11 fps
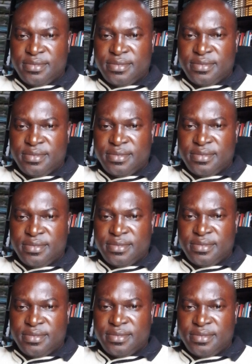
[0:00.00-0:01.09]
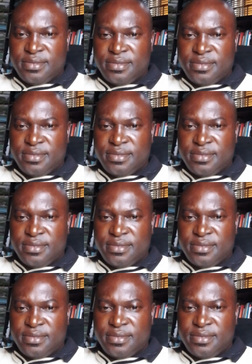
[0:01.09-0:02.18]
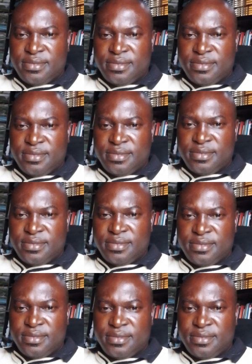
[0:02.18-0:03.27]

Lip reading: No words are spoken by the person on screen.